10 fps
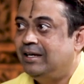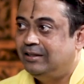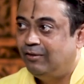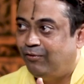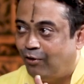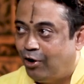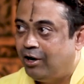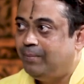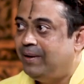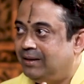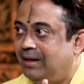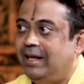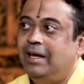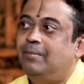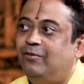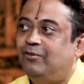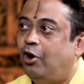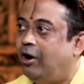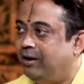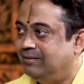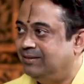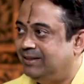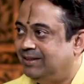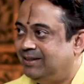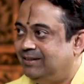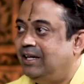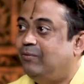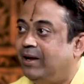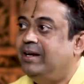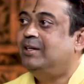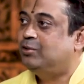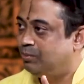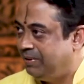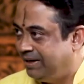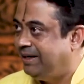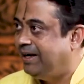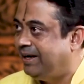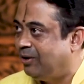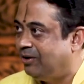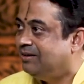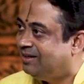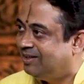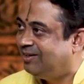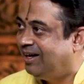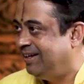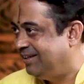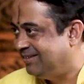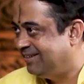the form and the name of God that one has to meditate on is Hari.